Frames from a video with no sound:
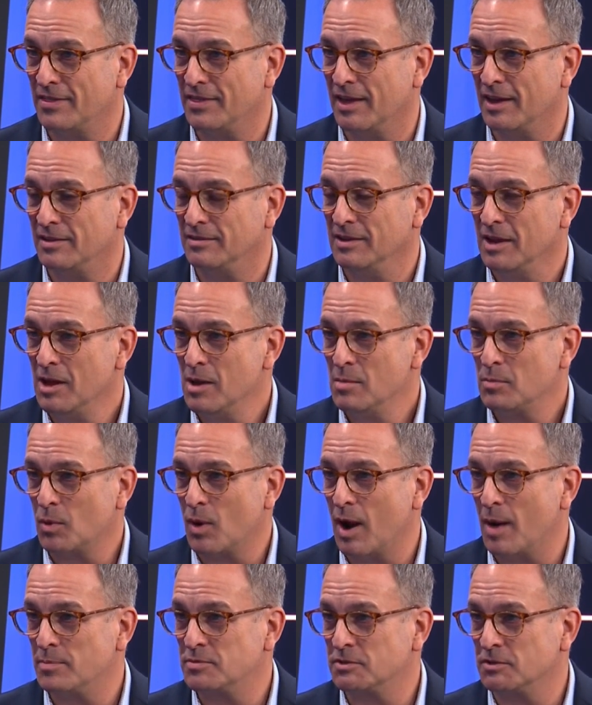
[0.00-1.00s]
that
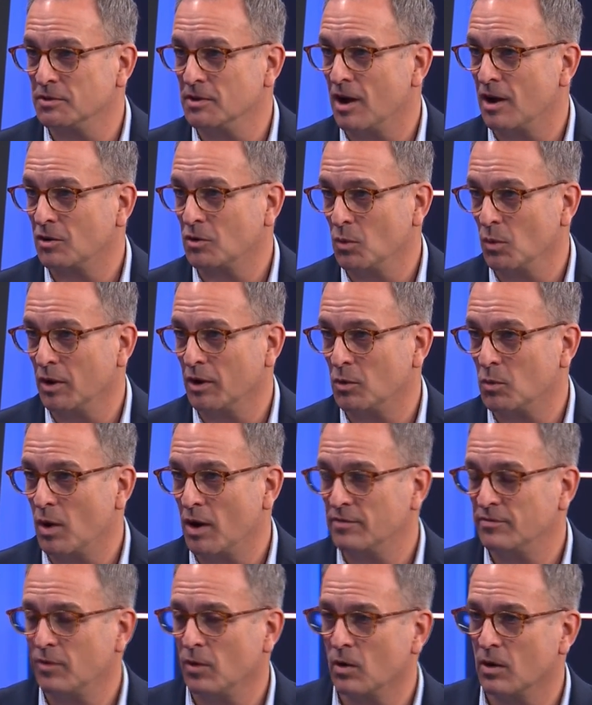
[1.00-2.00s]
perhaps they're not going
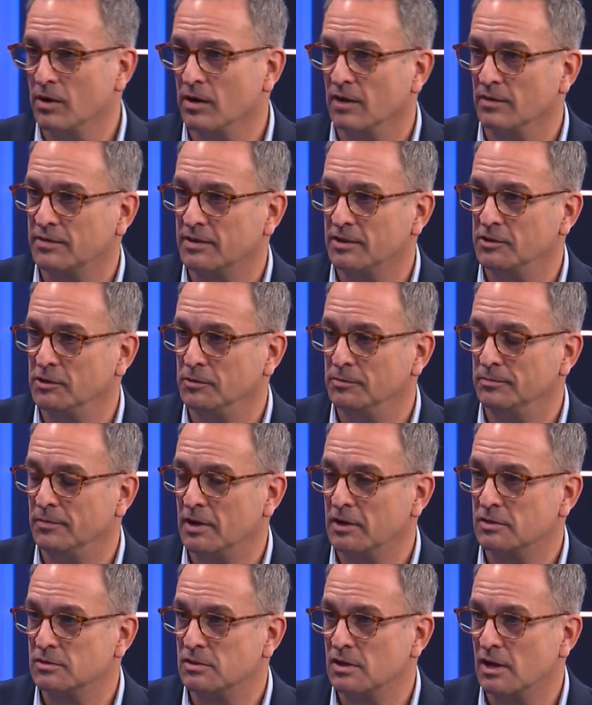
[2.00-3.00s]
quite far enough. Can you
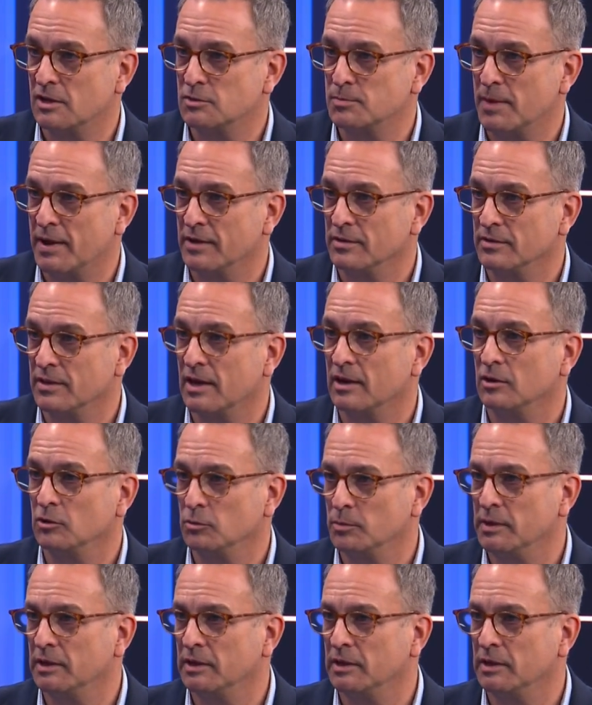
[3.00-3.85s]
ex- expand on that a little well,